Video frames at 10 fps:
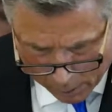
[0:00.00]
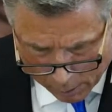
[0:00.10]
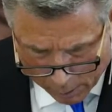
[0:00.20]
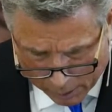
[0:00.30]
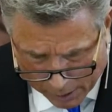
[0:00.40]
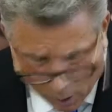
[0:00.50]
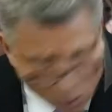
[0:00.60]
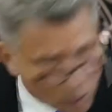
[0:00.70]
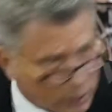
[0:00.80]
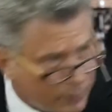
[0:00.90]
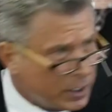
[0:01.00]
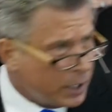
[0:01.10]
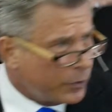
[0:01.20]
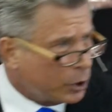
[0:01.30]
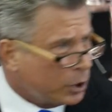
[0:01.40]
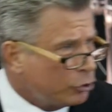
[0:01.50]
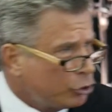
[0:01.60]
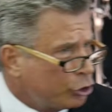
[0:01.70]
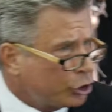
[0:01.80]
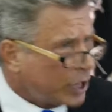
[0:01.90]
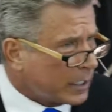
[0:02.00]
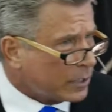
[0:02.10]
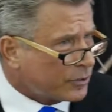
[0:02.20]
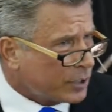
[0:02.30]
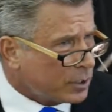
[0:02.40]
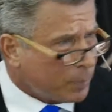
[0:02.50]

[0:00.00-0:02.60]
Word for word: looked at all of the other chickens in the